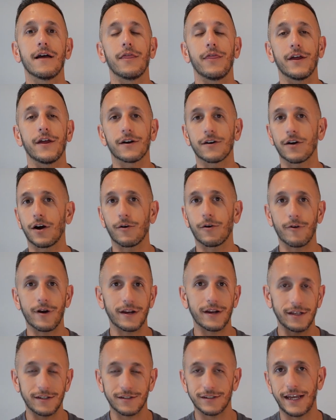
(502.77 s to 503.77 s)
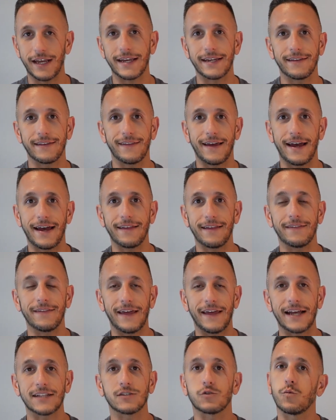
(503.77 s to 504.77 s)
they're already saying that
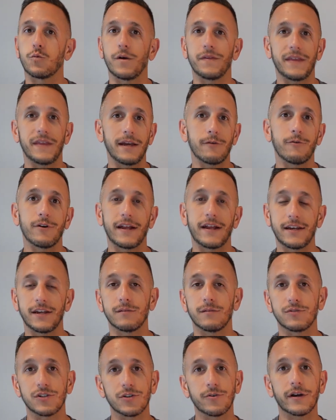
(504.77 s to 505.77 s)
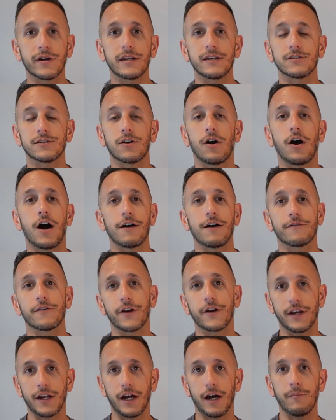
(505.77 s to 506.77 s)
that's what they would end up doing, is
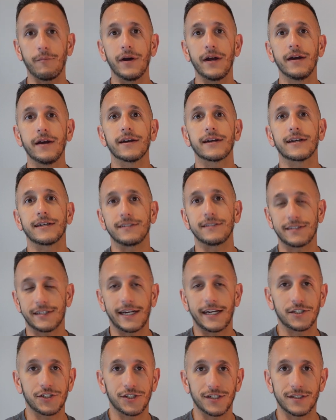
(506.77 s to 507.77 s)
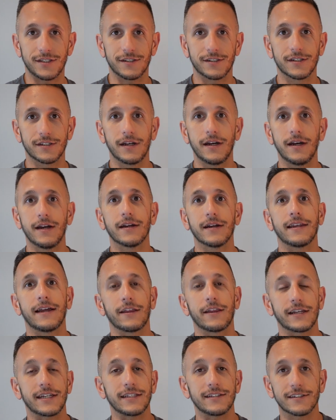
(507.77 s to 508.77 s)
offering up concessions.
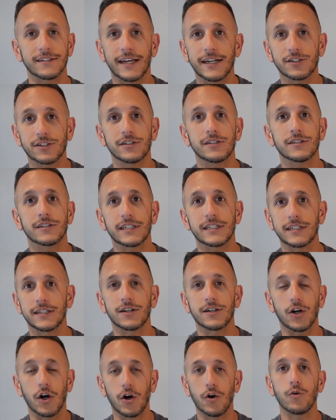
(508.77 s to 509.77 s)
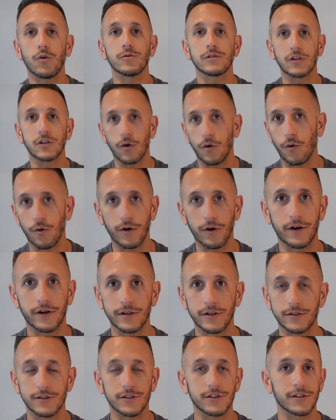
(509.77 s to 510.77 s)
Now, the concessions can go
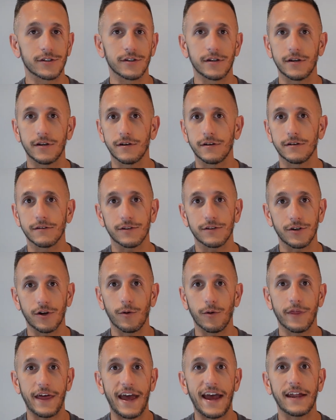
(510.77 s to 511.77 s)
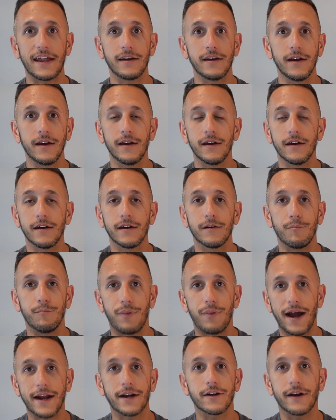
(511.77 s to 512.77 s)
towards, that
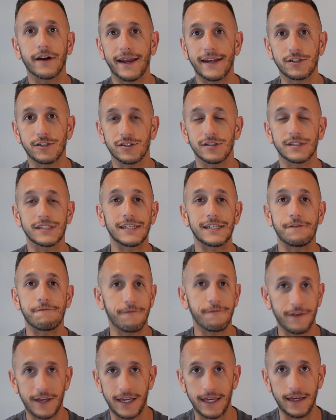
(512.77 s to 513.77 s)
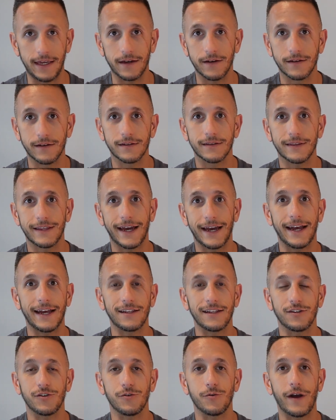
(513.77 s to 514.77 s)
buyer agency fee
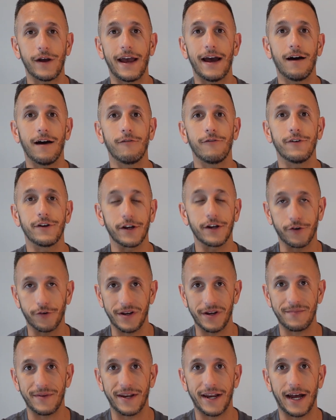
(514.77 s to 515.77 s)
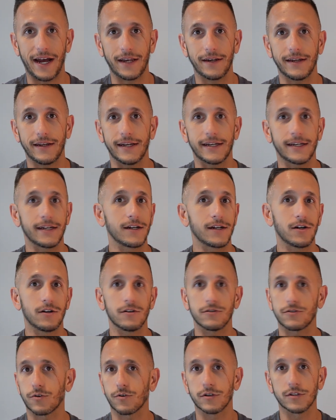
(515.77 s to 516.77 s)
that you have an agreement on. It can
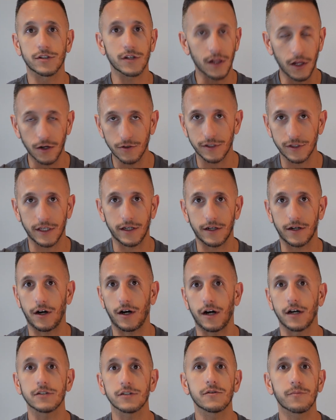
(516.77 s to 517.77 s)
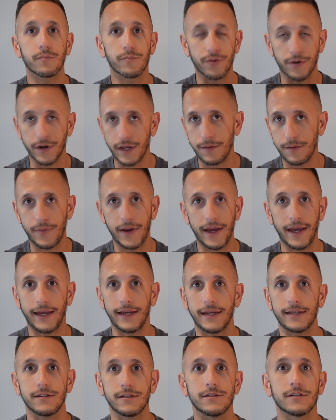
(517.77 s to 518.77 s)
go towards closing costs,
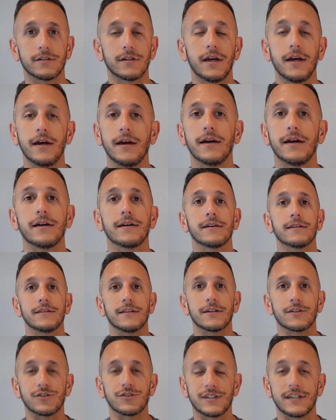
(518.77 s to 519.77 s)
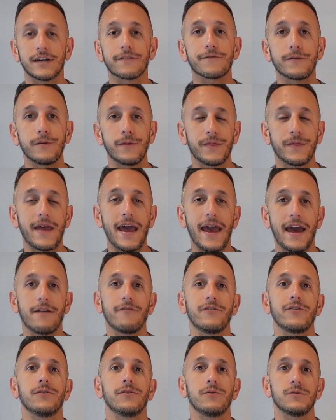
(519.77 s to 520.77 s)
prepaids. There's different
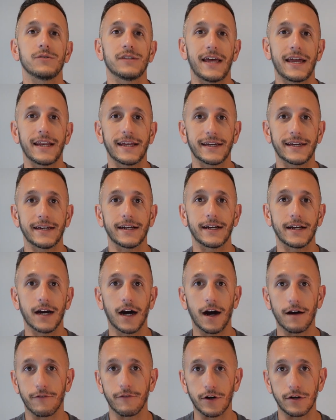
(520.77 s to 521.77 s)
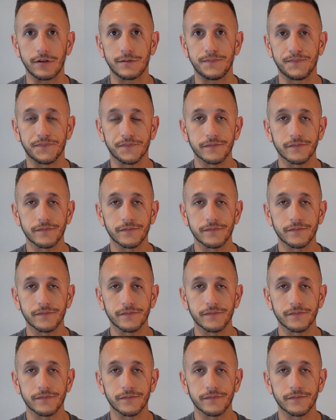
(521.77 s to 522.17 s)
avenues that it can cover.